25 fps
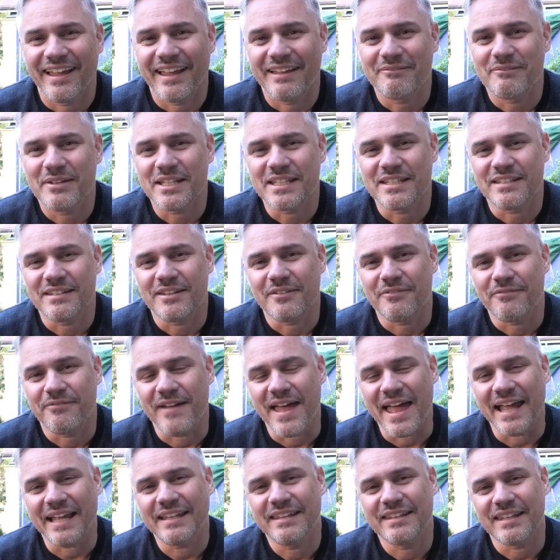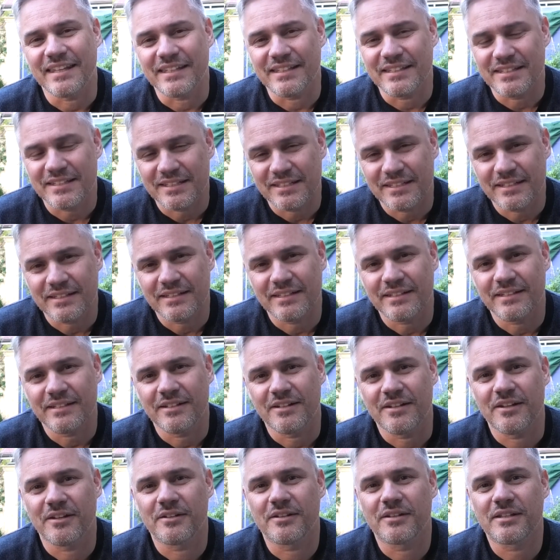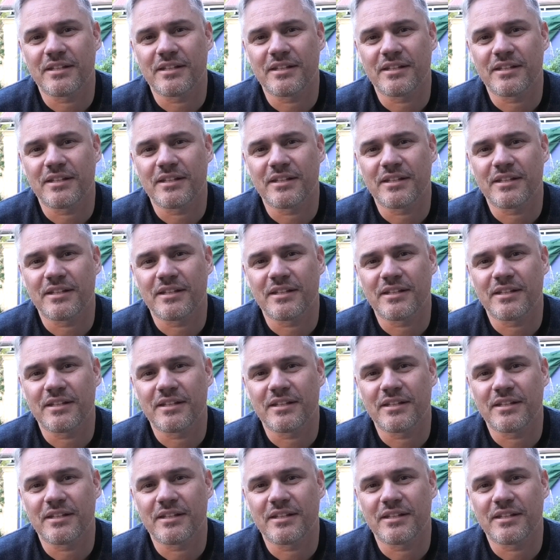But the fact that, you know,